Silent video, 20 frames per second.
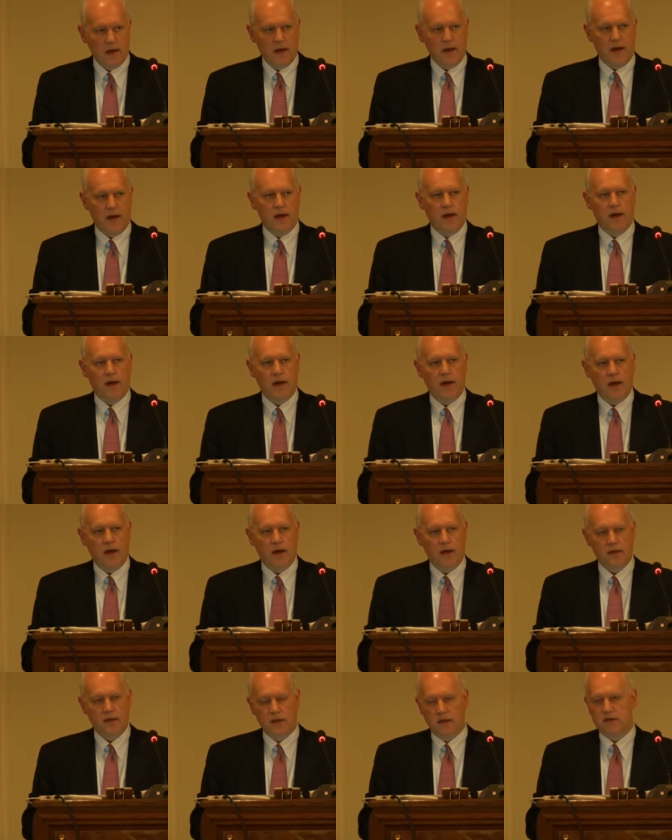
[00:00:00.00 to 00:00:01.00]
uh,
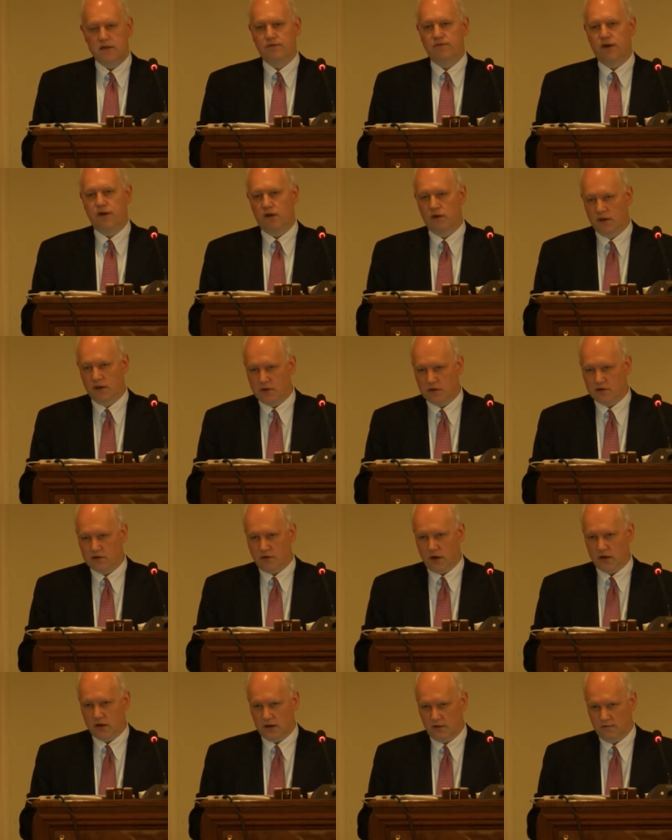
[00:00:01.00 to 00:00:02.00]
it is very
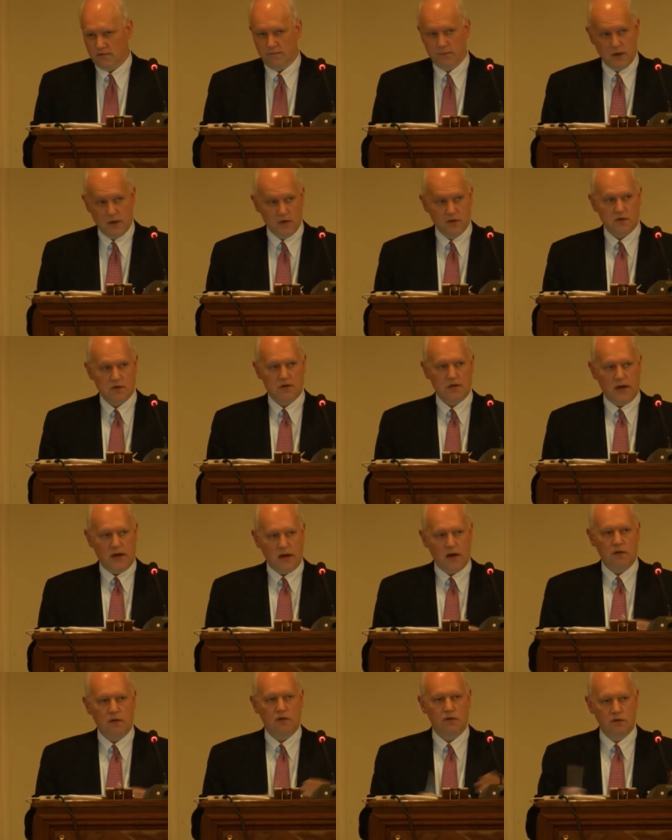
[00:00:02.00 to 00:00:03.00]
destructive because
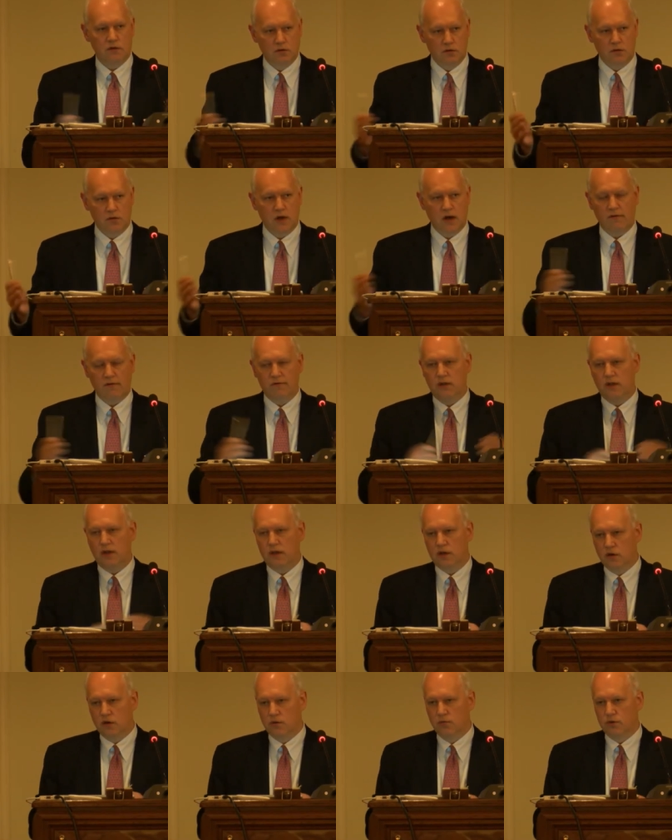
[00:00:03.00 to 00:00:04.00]
now you know you have an
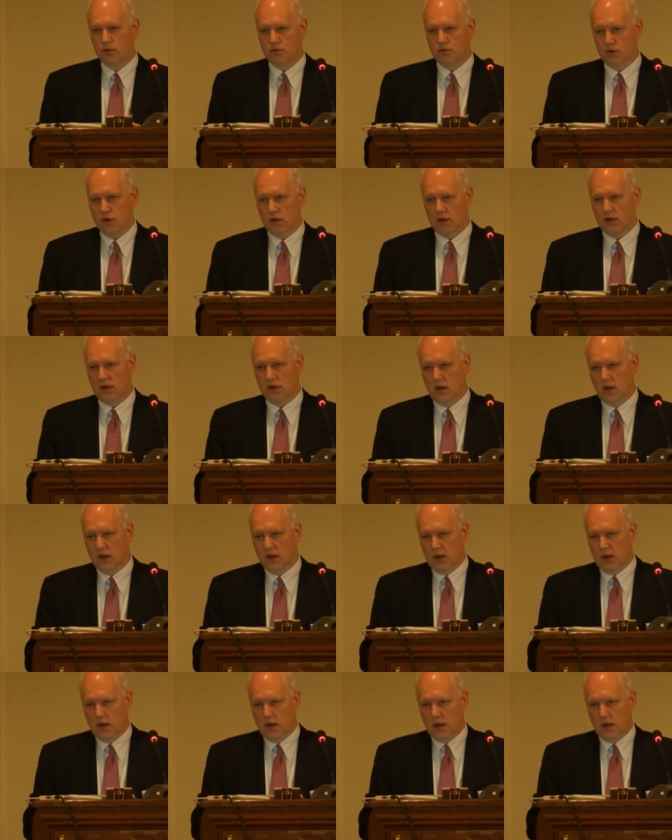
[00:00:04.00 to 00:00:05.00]
ego between
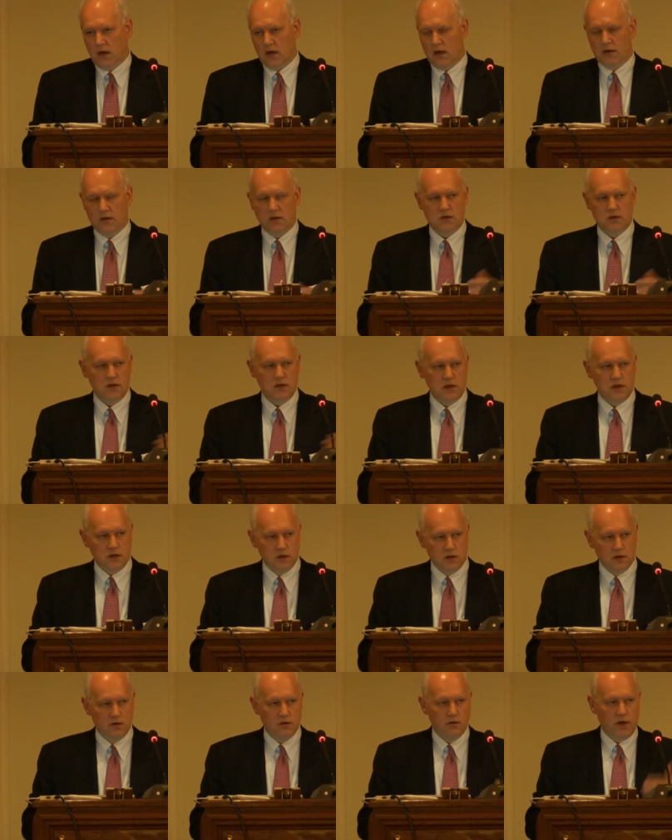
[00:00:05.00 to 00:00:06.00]
uh, the
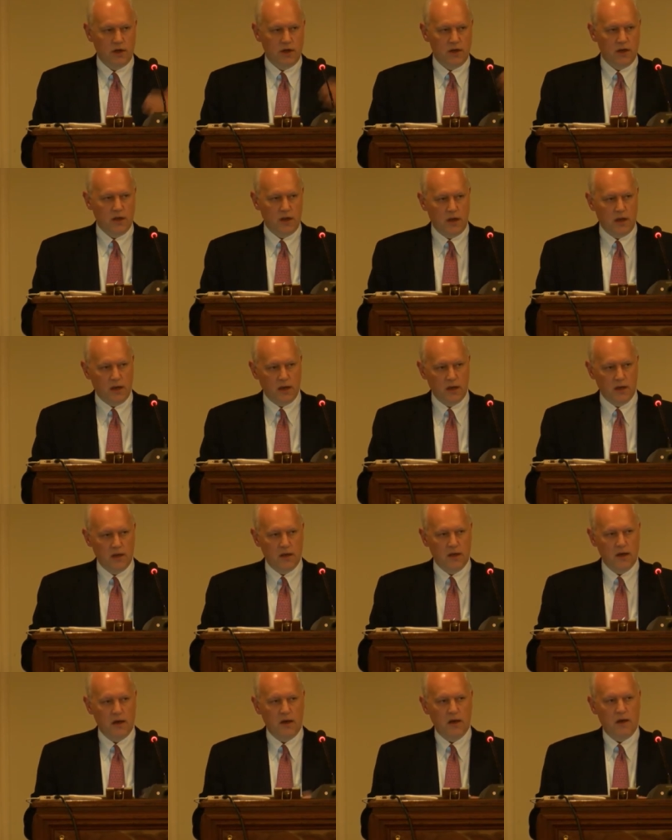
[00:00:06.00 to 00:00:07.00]
CEO and and
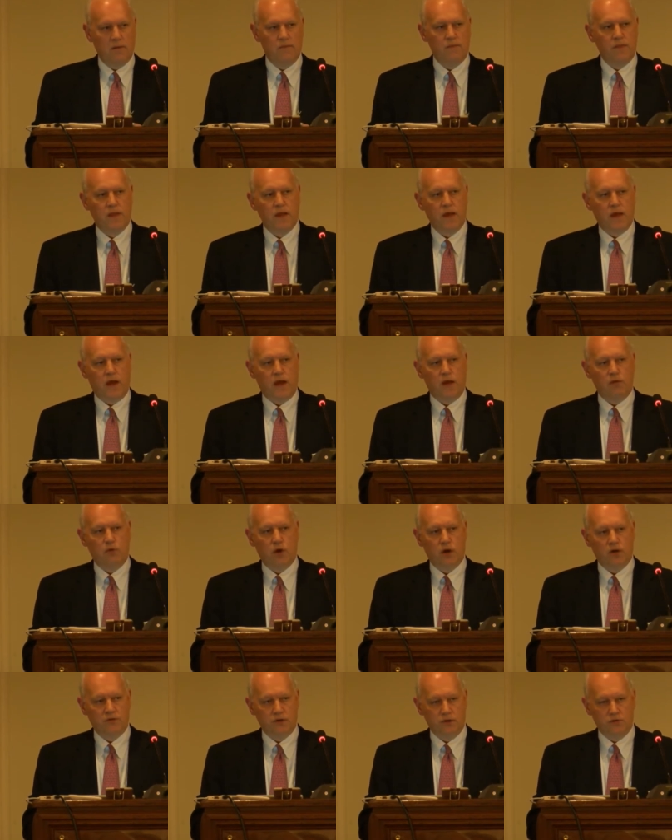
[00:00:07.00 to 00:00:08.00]
uh, and
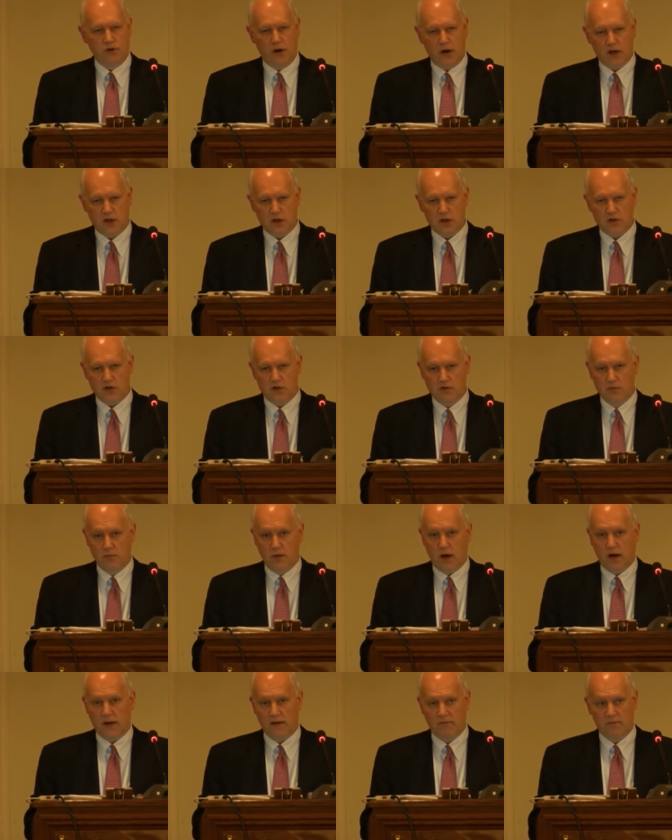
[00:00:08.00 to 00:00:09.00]
one of the directors who
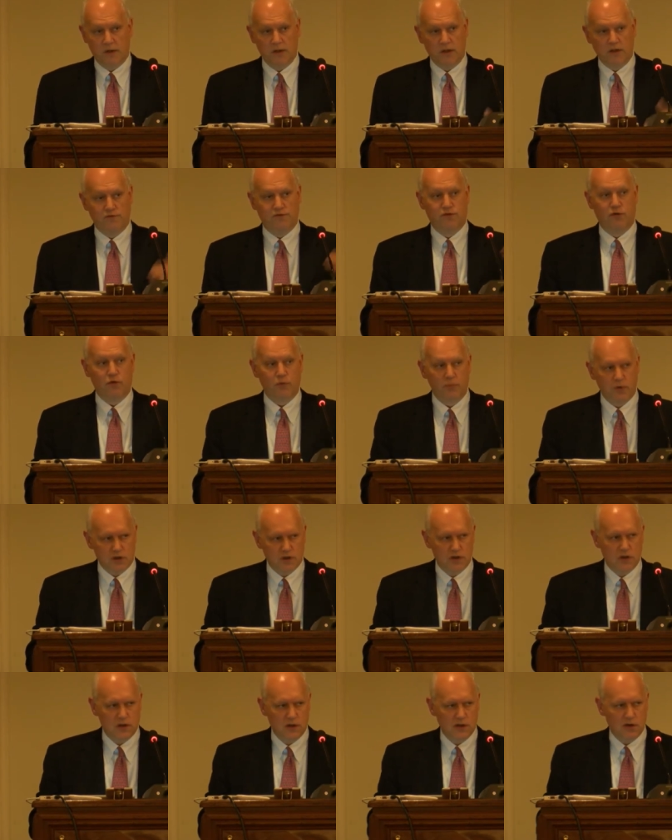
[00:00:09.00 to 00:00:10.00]
might have been the former
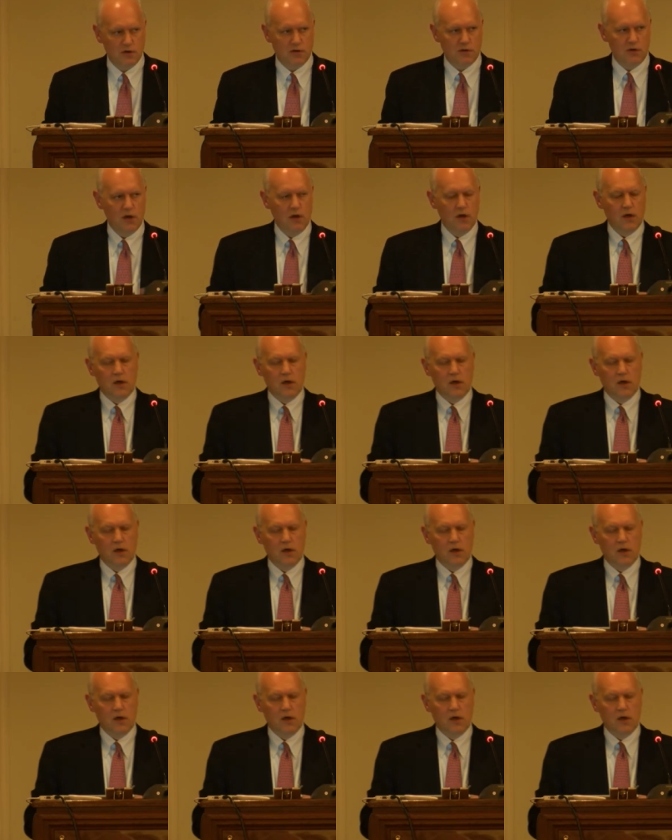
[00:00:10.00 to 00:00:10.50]
CEO.